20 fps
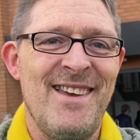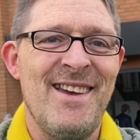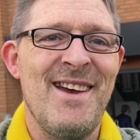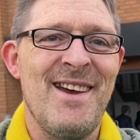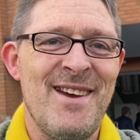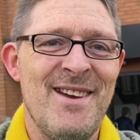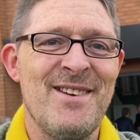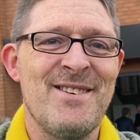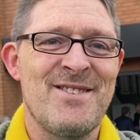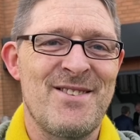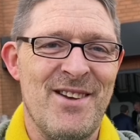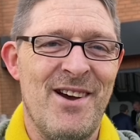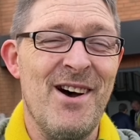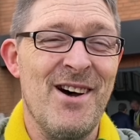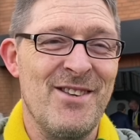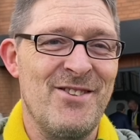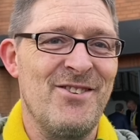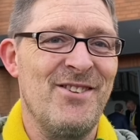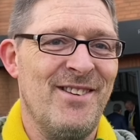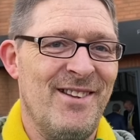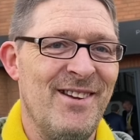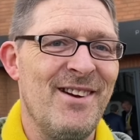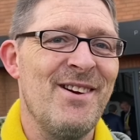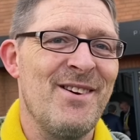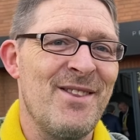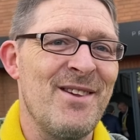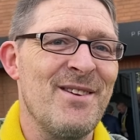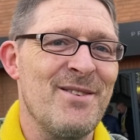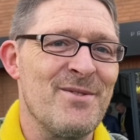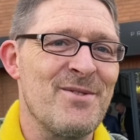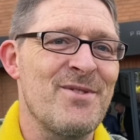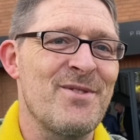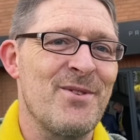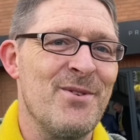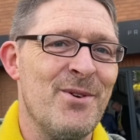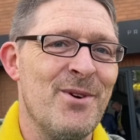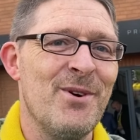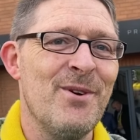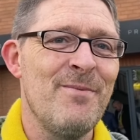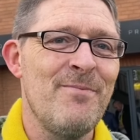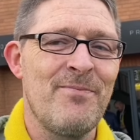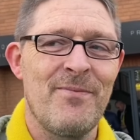Yeah, Sargent, I think, will score.